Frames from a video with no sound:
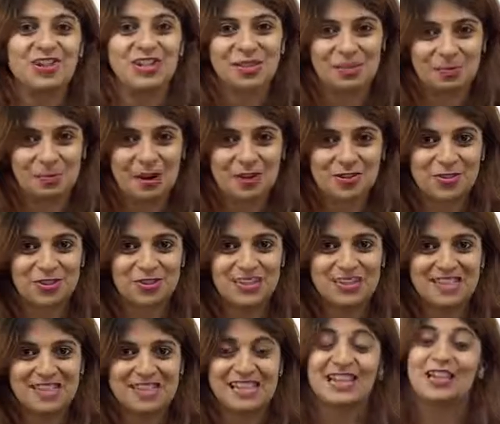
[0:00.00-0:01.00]

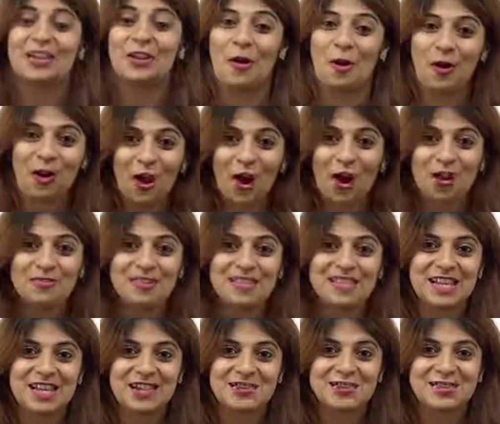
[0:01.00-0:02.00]
expressions in your
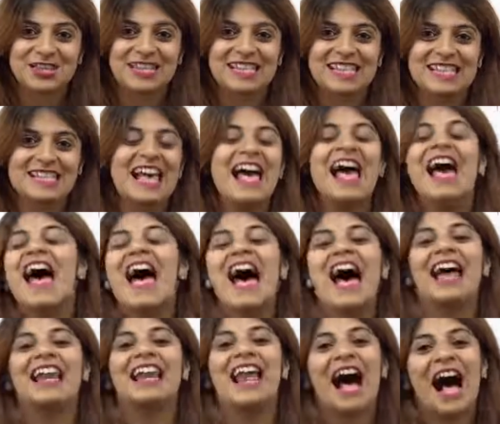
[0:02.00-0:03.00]
conversations,
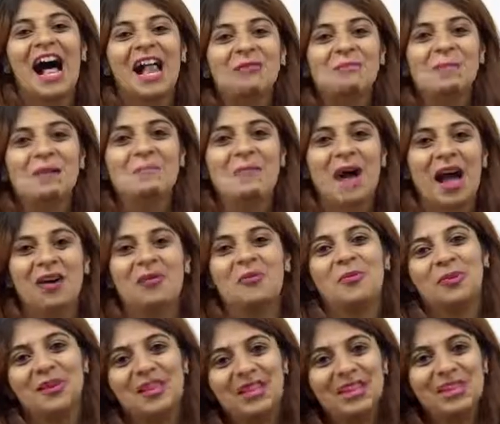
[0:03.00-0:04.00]
and I'll be back
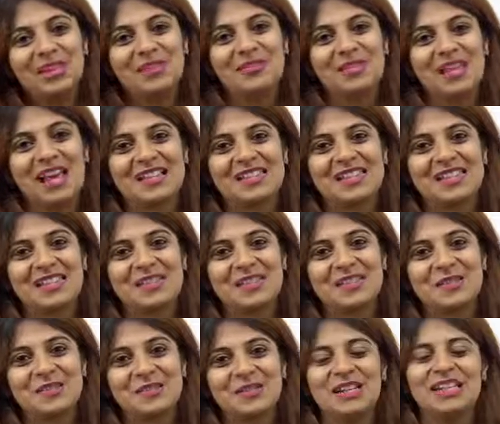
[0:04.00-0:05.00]
with a new lesson
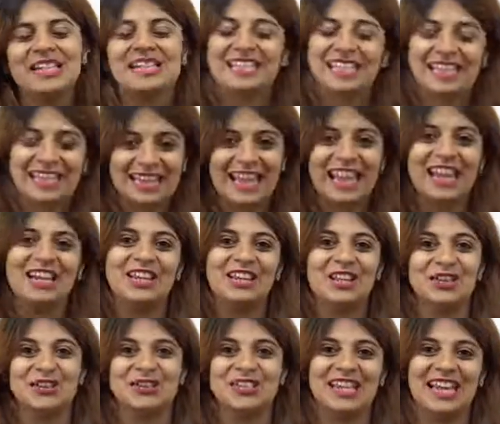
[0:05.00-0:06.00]
soon. Till then,
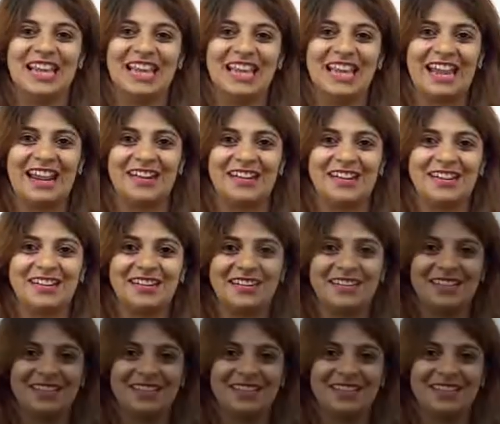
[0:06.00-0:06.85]
you take care.